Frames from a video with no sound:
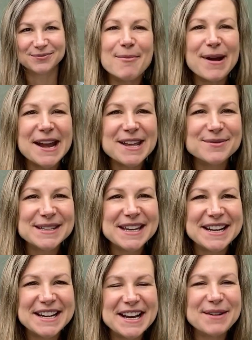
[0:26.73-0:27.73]
My name's
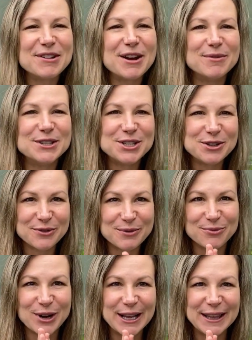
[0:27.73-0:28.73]
Anna. I'm coming to you
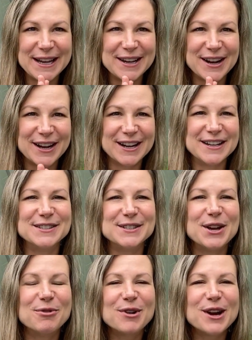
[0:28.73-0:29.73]
from Bright Lane Gardens.
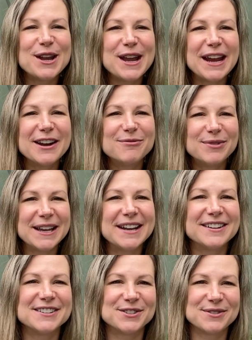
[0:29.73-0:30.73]
We're a native plant
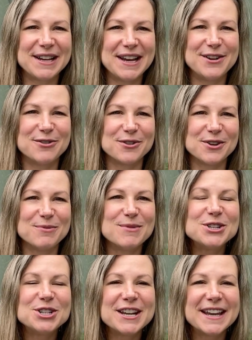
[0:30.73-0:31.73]
nursery in northern
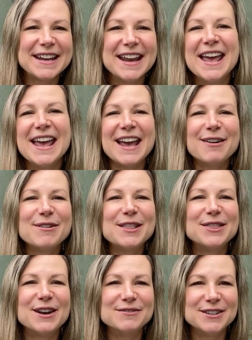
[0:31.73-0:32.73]
Michigan, and we
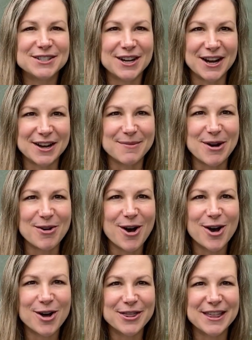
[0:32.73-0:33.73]
love to talk about
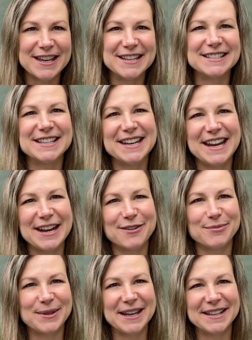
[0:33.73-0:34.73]
all things
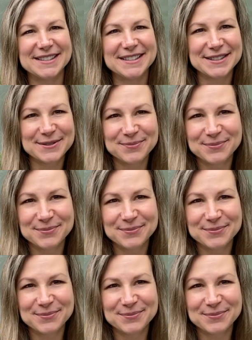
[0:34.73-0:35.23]
native plants.